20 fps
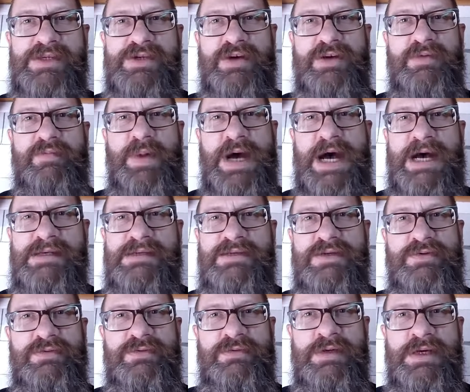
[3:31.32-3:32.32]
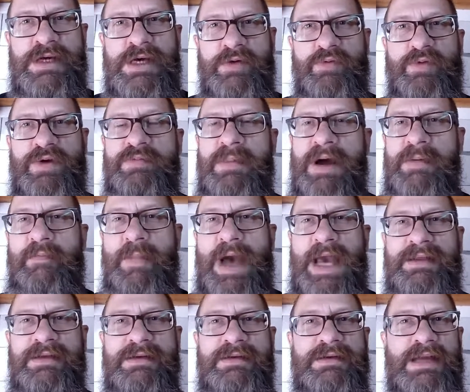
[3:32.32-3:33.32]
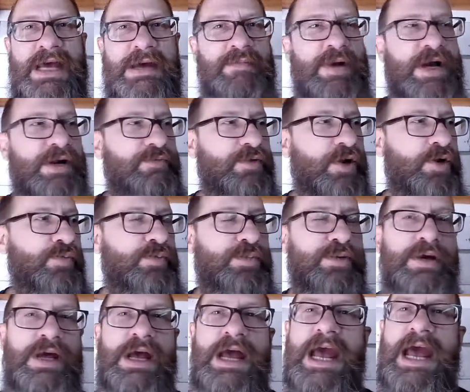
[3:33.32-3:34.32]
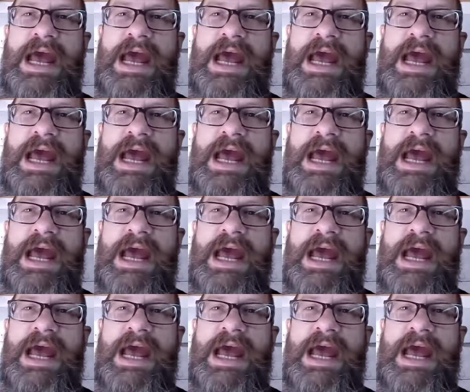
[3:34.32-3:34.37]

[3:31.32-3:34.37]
Amazon parcel with my magnet and my rope,